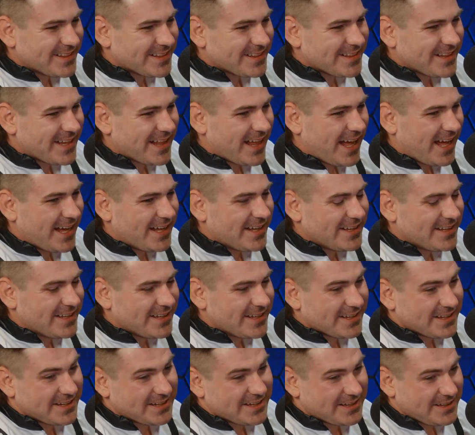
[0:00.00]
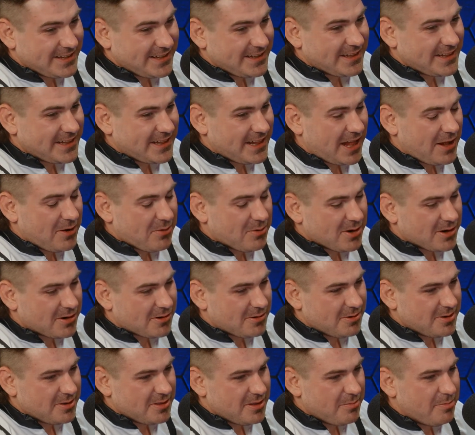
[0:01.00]
I I worked
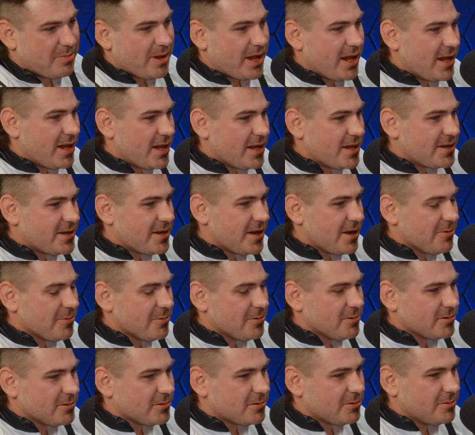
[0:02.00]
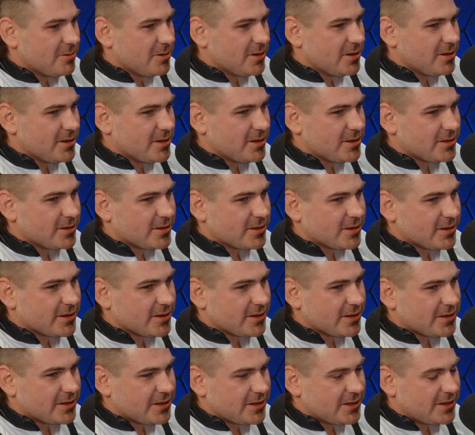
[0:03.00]
with a band. I worked with
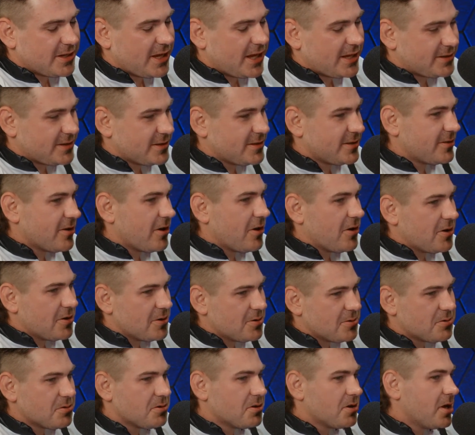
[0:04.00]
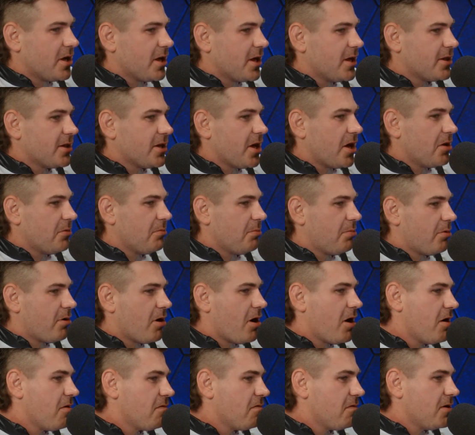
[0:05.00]
at the start a
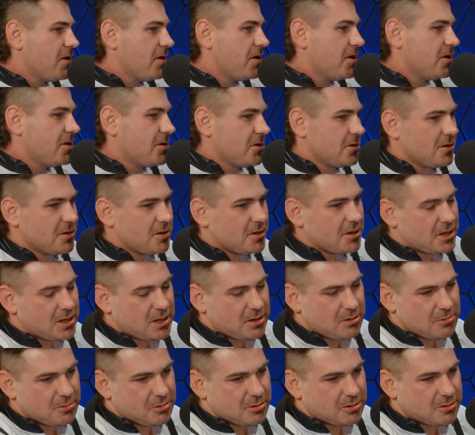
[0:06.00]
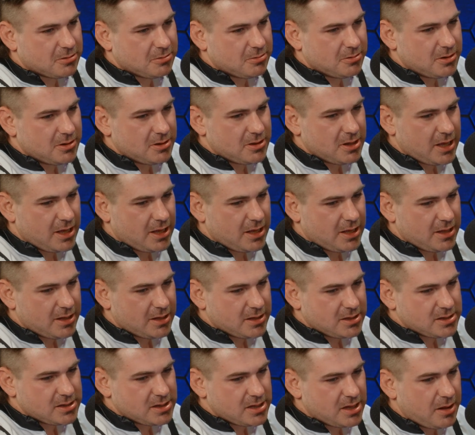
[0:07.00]
nonprofit. I worked with a uh,
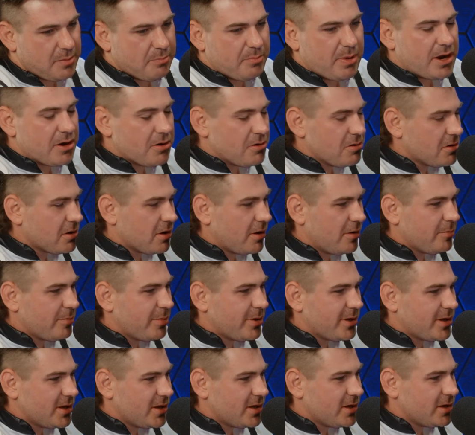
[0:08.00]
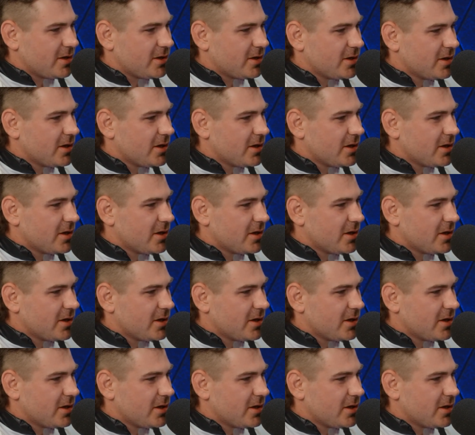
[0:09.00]
apparel company,